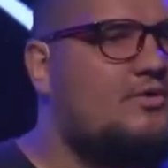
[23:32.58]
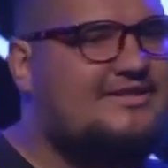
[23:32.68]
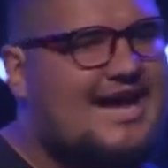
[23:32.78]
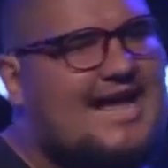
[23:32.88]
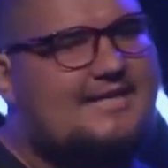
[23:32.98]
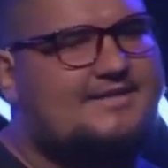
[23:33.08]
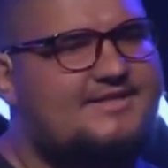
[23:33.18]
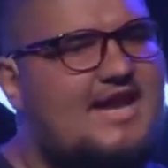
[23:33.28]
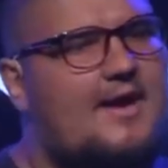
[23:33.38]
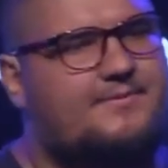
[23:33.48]
take
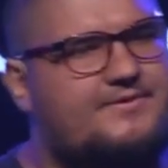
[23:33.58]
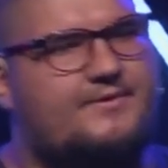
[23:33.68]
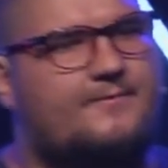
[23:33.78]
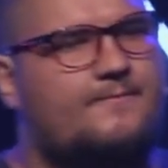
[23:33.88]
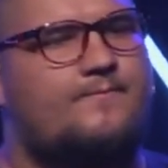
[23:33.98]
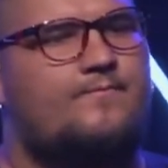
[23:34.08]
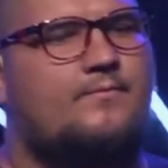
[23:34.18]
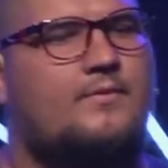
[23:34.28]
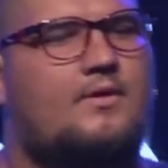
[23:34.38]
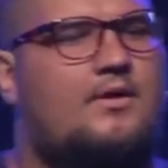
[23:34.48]
steps,
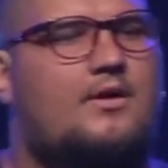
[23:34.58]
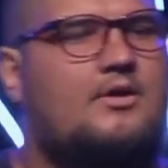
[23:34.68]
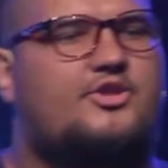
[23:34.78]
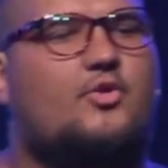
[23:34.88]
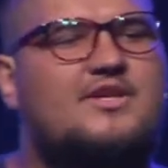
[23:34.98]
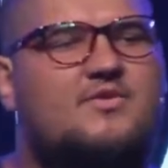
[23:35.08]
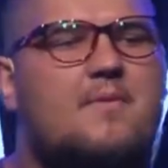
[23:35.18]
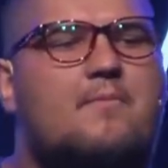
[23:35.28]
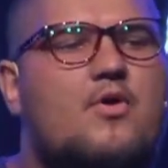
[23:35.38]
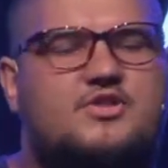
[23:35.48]
the reason why
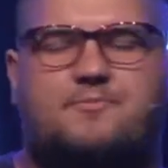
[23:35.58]
most